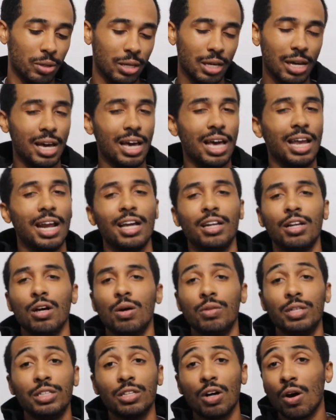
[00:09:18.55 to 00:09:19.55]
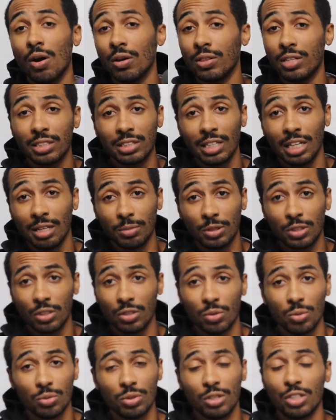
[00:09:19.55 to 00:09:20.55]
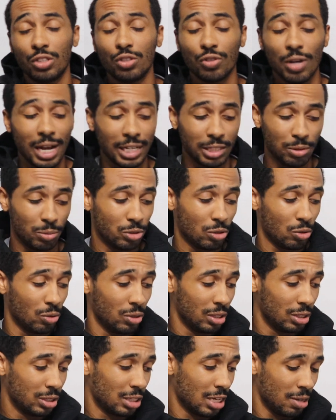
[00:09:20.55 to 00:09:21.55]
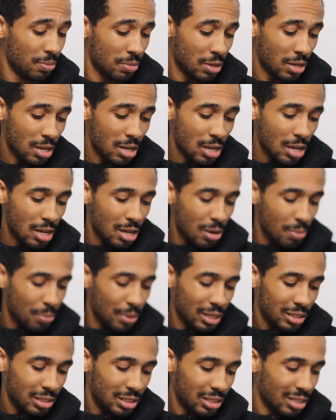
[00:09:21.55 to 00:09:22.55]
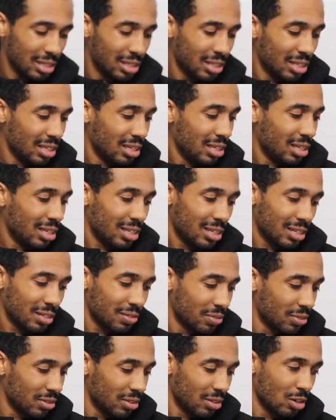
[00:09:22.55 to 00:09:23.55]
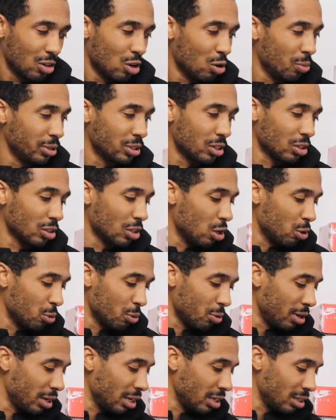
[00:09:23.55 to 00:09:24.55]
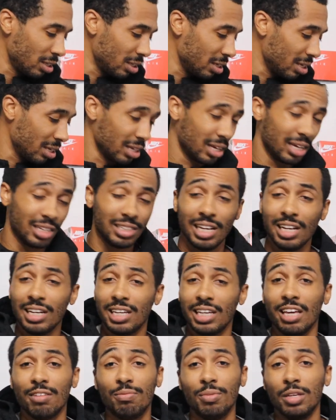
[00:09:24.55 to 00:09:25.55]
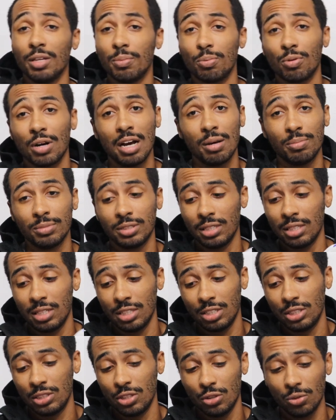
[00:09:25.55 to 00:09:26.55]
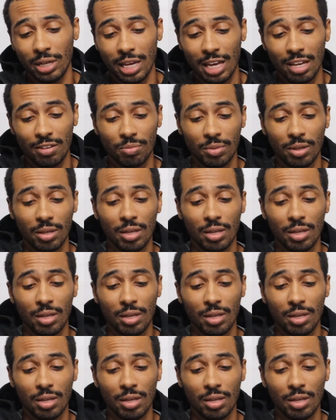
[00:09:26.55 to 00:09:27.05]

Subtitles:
And I know these aren't the same shoe. The traction was only the same, but the Kobe's are lower. It didn't give me the problem that this shoe gave me.